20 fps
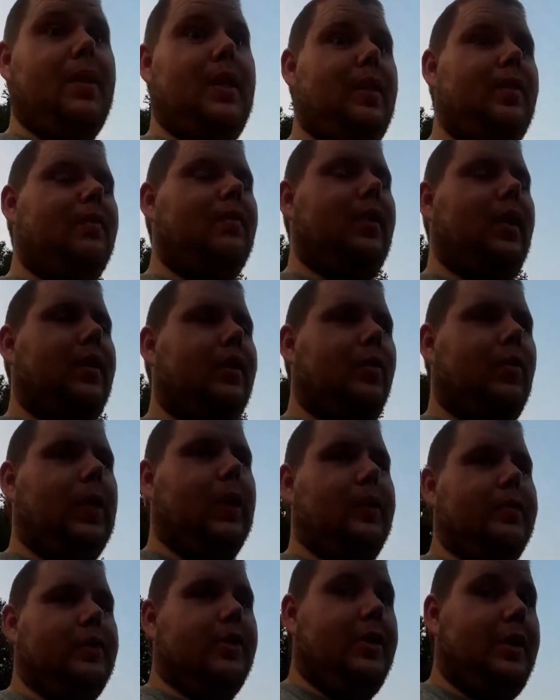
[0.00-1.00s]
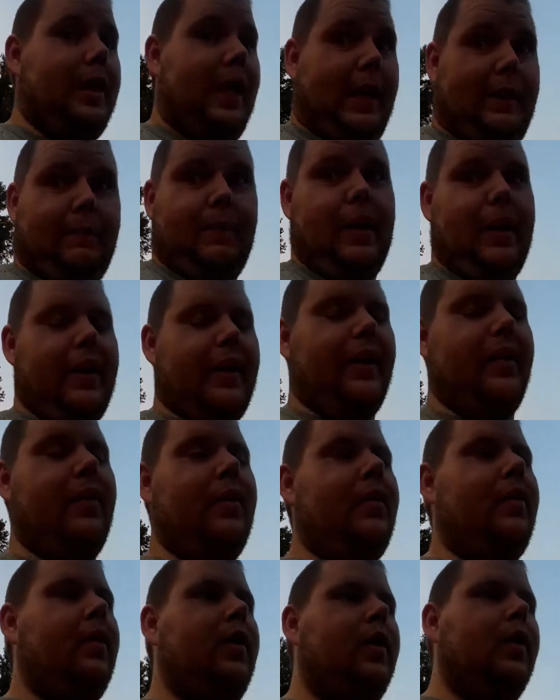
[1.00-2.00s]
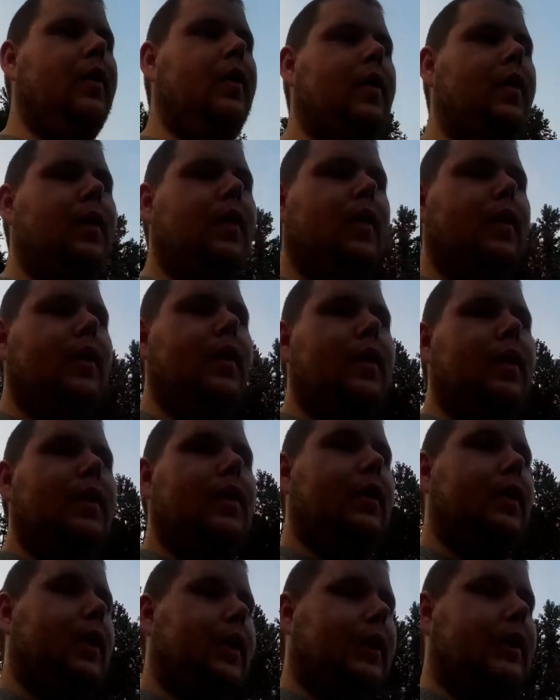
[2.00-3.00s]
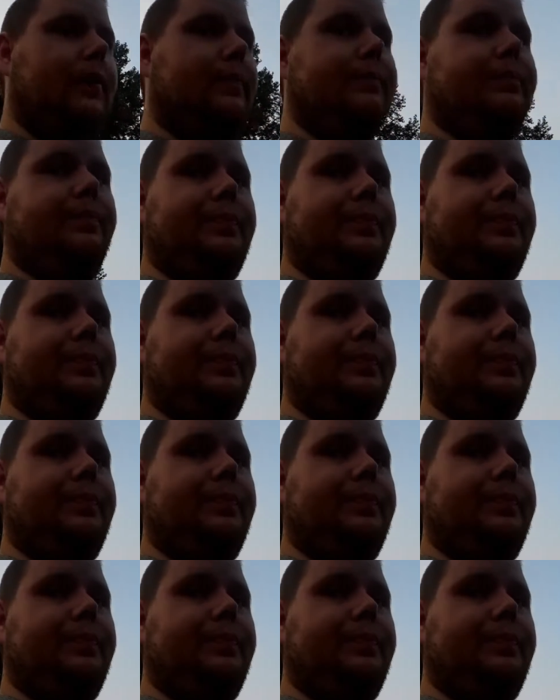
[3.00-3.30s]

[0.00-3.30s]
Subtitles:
and the welds are not mine. And